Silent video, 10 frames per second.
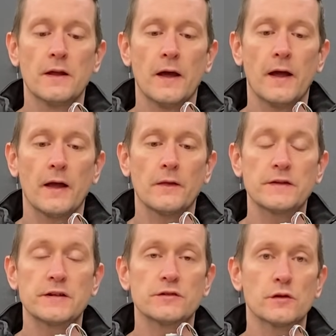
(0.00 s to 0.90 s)

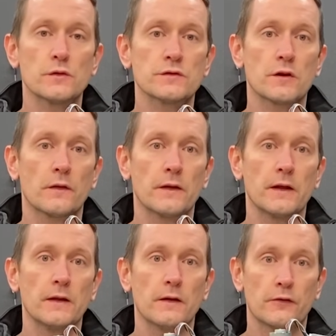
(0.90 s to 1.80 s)
This is used on
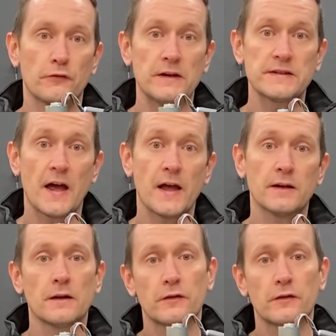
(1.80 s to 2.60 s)
the 310,